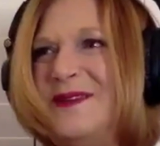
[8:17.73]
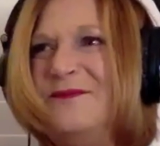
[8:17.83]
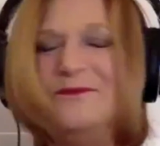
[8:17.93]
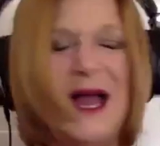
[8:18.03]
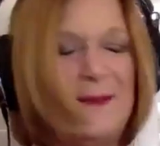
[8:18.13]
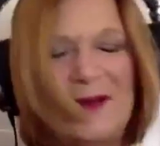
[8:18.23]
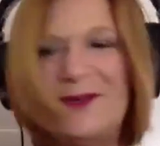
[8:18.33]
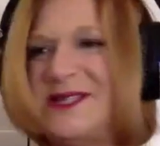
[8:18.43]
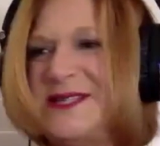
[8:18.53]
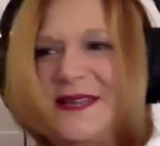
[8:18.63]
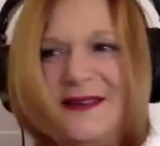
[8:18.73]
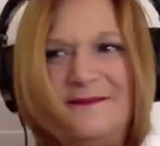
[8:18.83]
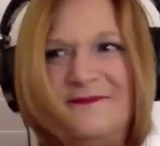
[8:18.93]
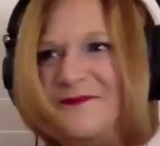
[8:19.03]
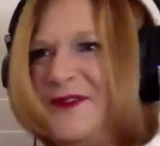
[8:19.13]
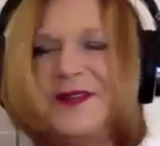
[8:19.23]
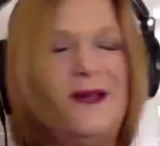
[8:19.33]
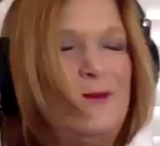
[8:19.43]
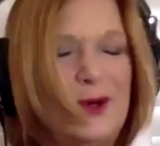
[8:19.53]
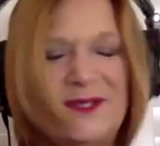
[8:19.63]
my parents didn't feel the
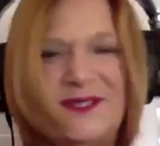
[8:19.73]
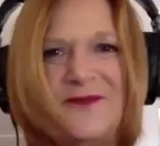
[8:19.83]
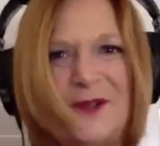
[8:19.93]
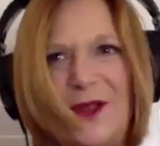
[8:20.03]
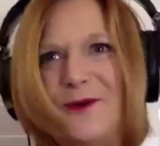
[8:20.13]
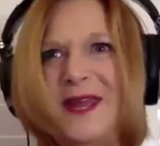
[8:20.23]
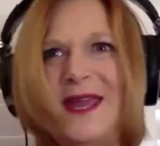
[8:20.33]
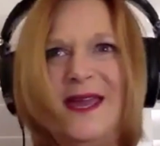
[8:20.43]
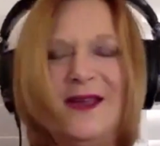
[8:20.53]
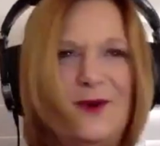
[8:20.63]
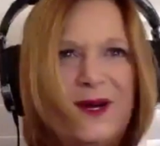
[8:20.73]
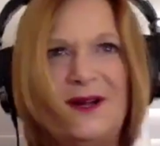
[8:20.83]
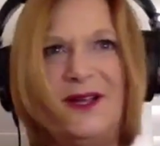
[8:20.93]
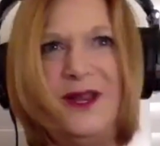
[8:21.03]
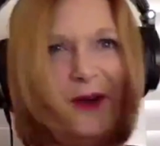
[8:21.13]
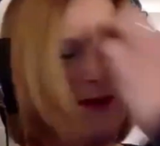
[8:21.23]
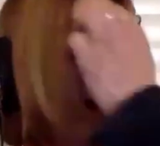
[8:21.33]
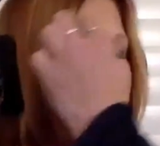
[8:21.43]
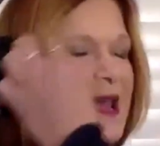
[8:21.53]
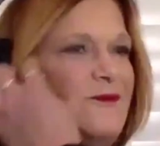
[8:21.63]
importance of clothing, or, we
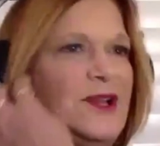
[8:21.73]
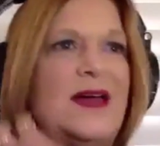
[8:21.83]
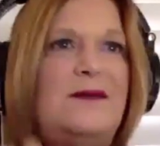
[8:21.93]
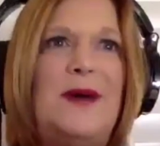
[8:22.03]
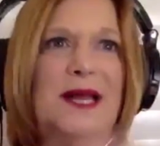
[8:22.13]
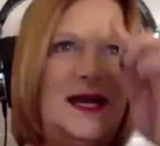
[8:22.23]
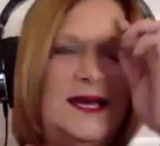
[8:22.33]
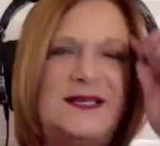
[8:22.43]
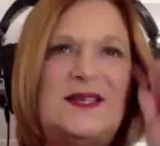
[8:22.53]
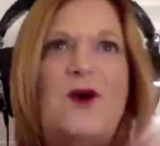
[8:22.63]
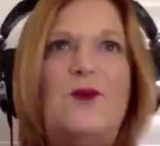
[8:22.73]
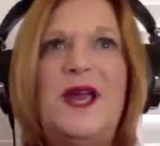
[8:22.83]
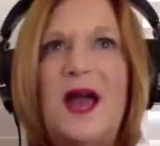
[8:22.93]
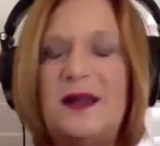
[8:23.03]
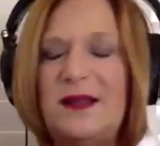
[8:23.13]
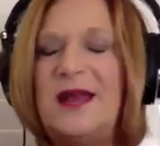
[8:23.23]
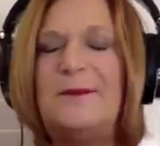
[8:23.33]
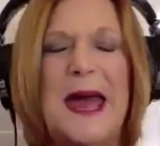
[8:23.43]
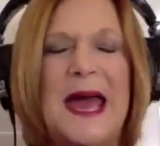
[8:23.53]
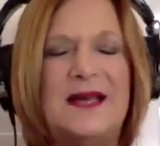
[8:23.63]
didn't have a lot of money. So we got a lot
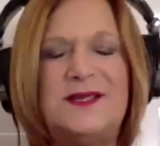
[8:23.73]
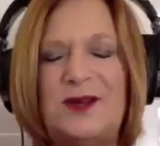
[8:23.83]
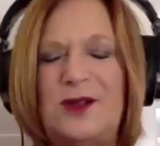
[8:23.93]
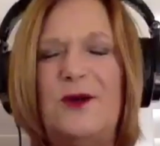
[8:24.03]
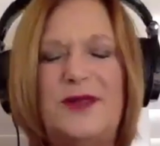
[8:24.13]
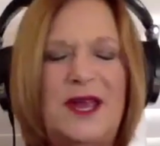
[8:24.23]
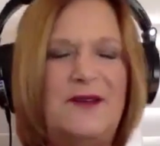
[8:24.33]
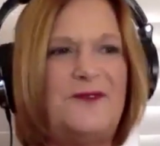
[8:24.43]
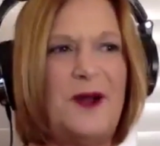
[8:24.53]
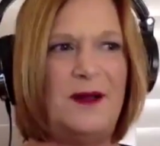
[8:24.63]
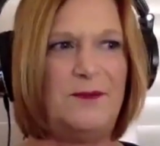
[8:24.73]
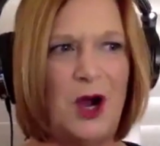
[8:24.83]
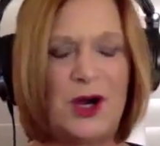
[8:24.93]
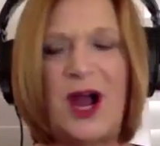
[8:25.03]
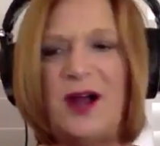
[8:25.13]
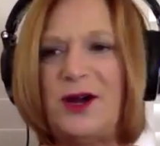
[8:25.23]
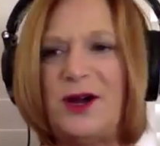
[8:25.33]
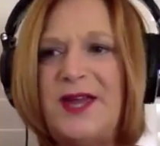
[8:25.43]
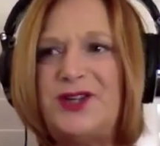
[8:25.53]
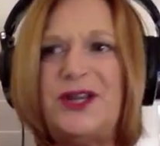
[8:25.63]
of bags of clothing from our
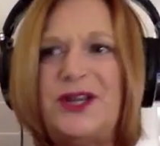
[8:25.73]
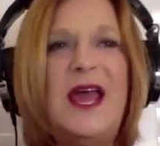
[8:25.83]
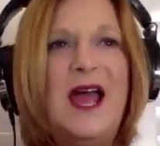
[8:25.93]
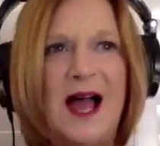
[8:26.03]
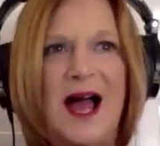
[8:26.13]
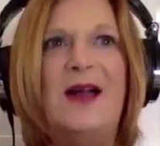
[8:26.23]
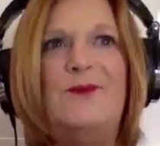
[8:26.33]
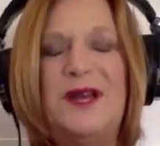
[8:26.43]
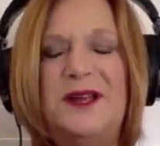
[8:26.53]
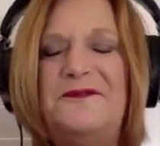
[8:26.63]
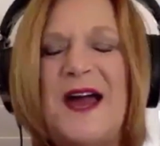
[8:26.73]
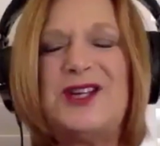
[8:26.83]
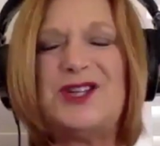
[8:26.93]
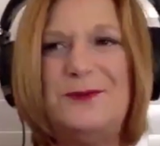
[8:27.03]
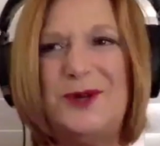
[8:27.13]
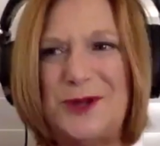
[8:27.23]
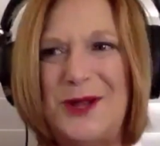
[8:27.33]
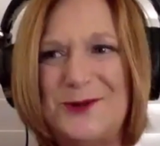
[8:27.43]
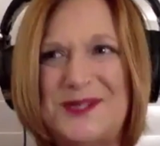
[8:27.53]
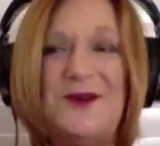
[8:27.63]
congregation. I wanted fashionable
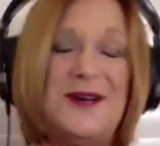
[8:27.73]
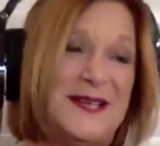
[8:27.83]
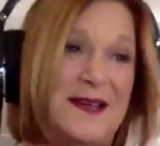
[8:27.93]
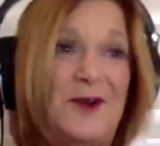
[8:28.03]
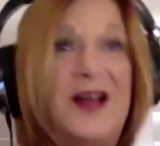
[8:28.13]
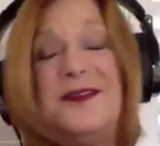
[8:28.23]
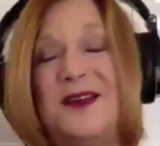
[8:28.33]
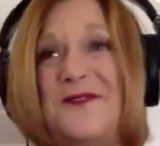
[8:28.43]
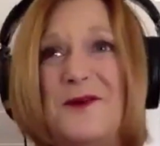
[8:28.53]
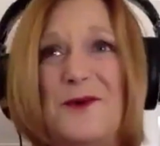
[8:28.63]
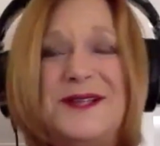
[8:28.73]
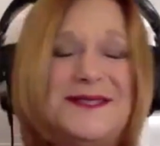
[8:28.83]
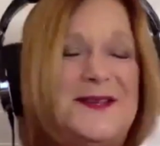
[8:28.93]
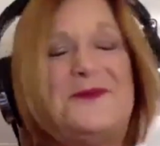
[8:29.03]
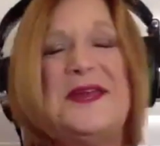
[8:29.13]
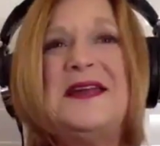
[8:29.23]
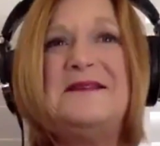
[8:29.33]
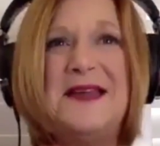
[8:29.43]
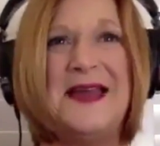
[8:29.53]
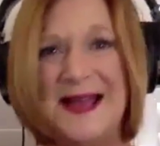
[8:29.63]
clothes. So I said, well, if I want
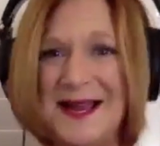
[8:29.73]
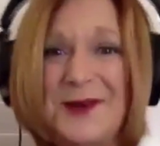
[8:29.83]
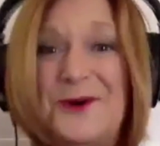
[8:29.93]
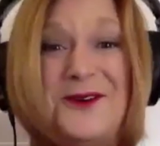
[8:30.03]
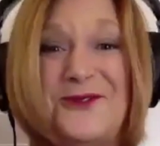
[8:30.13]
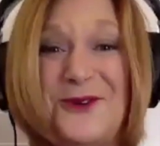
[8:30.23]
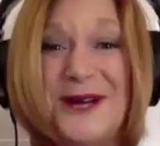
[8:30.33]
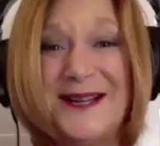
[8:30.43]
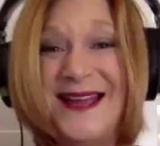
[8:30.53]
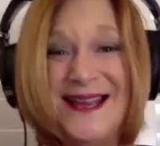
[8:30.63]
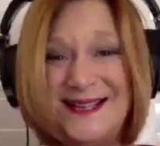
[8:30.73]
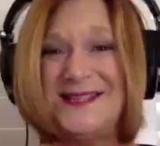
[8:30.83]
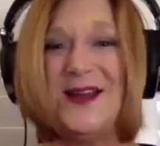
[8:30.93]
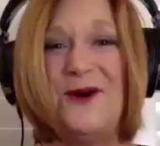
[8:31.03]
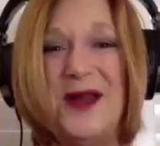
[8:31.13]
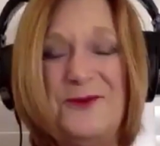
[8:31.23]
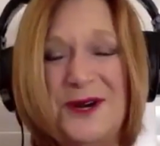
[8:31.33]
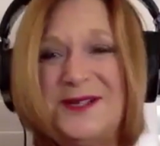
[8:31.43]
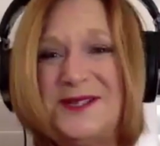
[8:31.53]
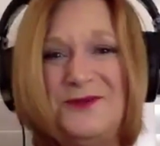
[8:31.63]
something, I got to work for it. So I
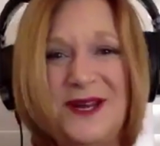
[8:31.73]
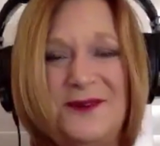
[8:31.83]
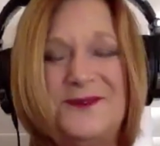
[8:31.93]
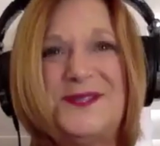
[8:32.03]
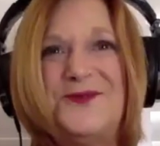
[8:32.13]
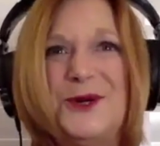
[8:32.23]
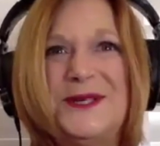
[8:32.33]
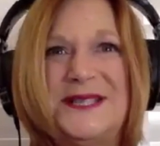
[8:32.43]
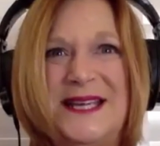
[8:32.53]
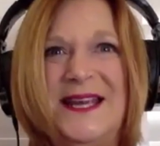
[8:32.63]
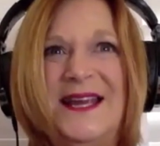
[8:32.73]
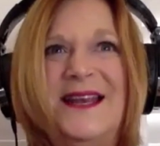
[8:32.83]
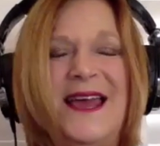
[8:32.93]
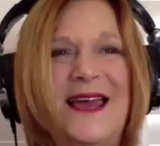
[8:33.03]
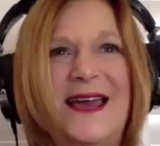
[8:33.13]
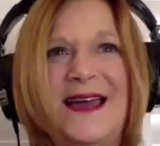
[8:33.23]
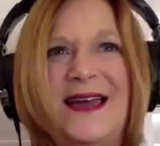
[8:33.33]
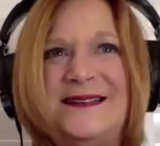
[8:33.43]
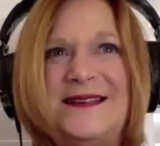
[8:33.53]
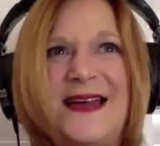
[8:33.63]
worked when I was 14,
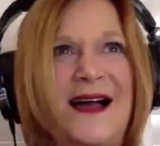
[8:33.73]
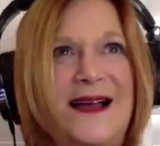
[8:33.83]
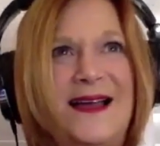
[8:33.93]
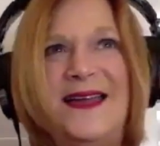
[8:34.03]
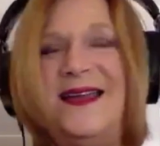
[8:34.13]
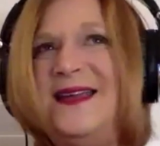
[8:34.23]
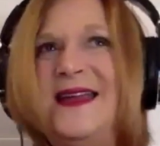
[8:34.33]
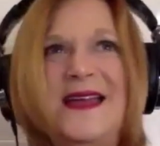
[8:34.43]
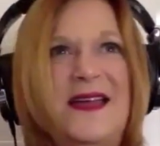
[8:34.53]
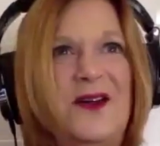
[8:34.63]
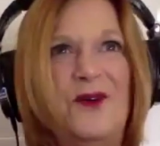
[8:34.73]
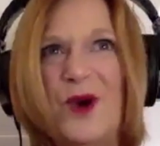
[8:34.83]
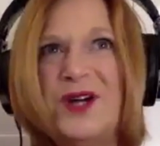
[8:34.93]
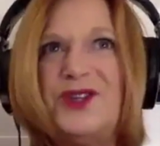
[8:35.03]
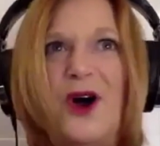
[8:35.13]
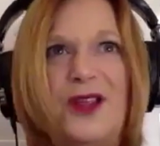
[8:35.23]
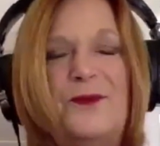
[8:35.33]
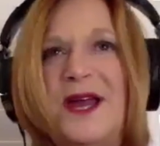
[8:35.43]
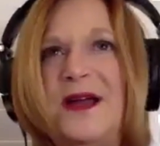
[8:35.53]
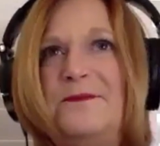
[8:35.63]
and I worked all the
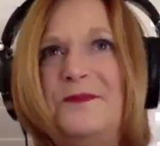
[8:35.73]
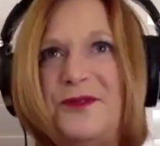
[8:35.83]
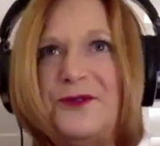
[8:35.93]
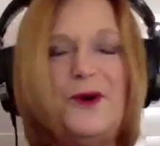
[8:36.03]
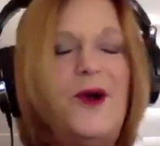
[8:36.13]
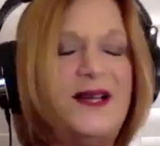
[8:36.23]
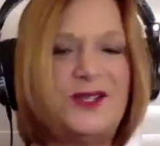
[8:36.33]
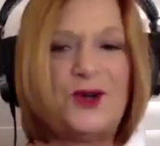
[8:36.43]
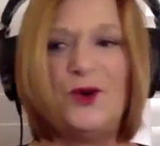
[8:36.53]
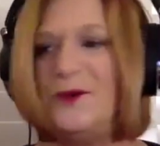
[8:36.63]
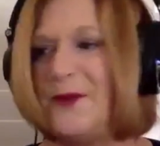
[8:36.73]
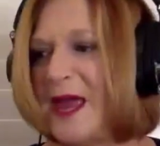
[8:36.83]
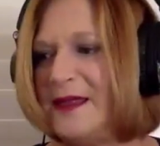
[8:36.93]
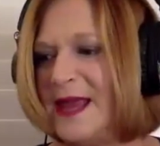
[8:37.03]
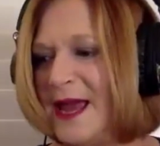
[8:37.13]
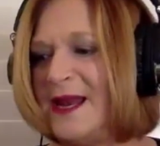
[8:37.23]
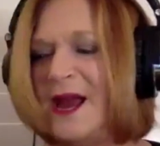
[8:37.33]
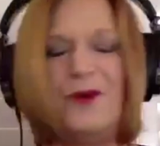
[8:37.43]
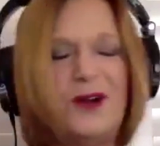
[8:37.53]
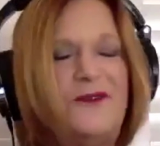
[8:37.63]
way up through high school. And then
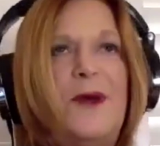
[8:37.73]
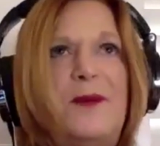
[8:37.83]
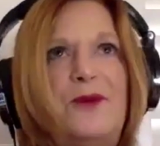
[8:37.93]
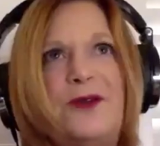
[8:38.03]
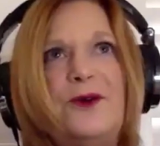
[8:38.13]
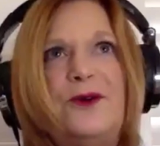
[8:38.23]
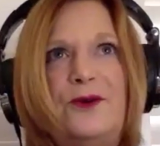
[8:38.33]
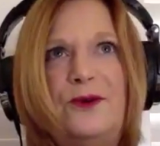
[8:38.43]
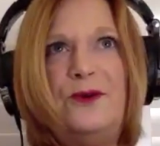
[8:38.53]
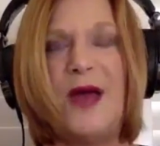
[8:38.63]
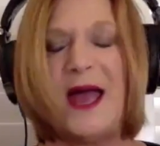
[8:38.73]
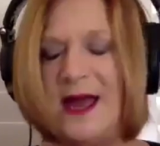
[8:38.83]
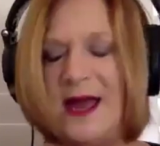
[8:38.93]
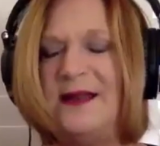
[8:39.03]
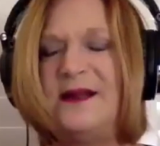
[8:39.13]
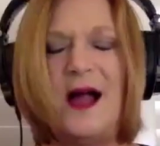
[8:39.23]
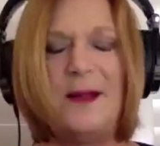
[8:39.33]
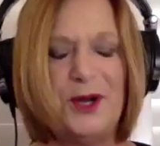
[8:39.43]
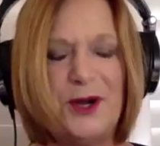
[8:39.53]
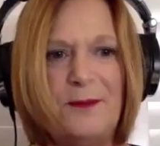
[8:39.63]
I worked for my brother, who had a
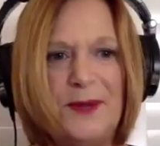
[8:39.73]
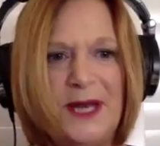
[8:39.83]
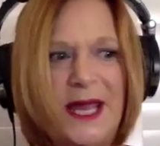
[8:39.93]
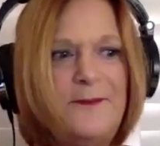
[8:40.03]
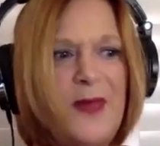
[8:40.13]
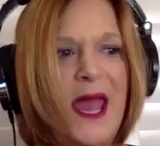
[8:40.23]
copier company.